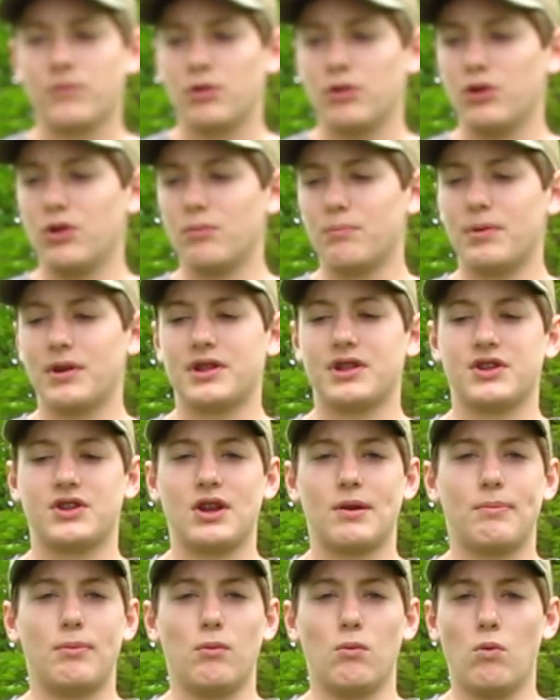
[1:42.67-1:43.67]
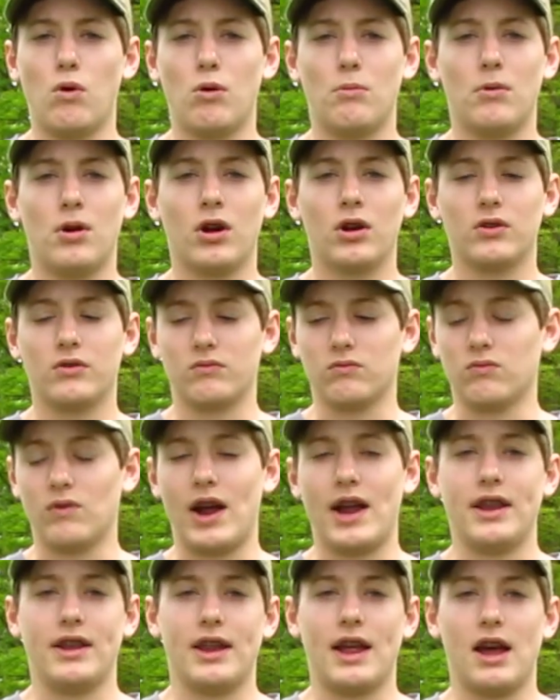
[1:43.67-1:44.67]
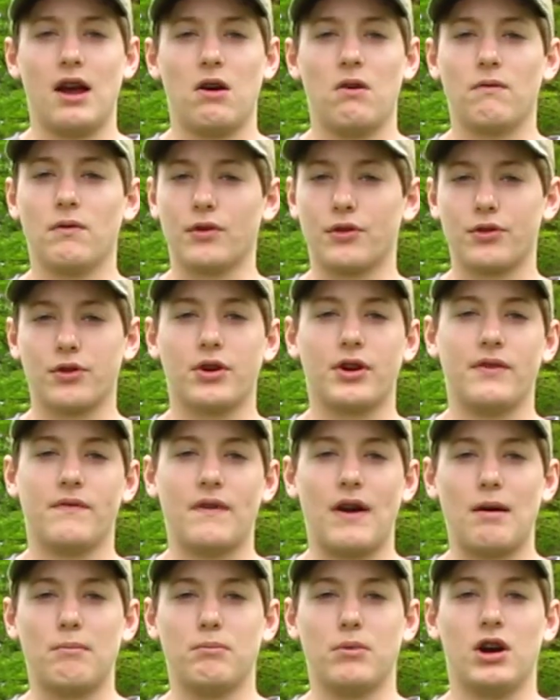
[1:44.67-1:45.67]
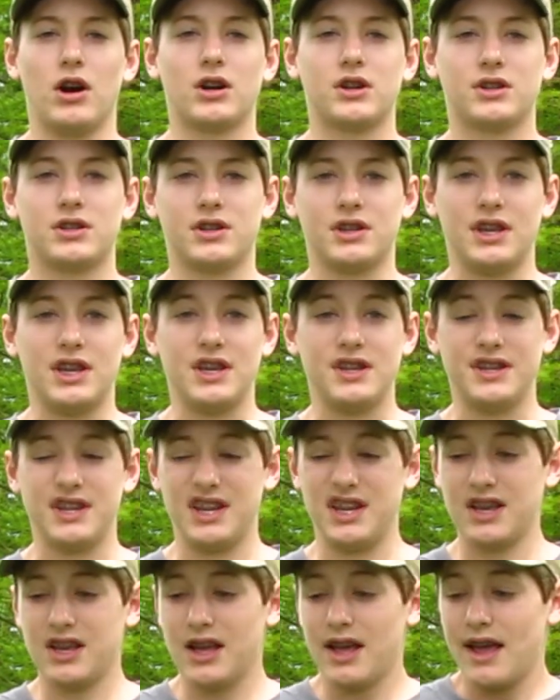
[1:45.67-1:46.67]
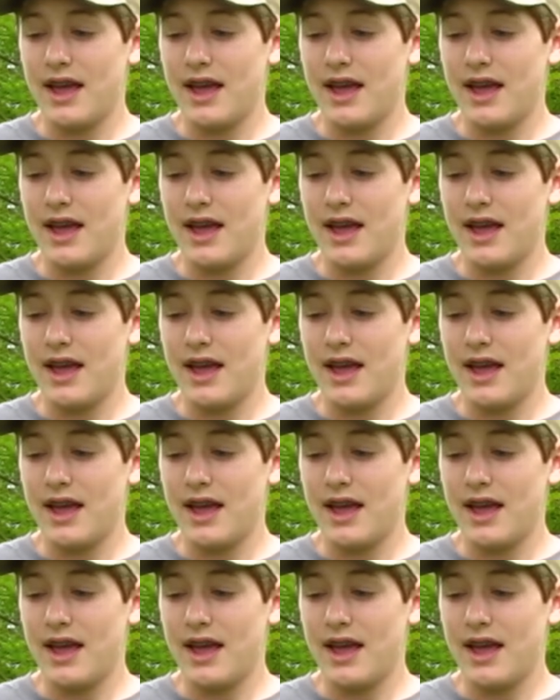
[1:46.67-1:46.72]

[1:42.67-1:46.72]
You can pick this up at Walmart right now for $35, easy.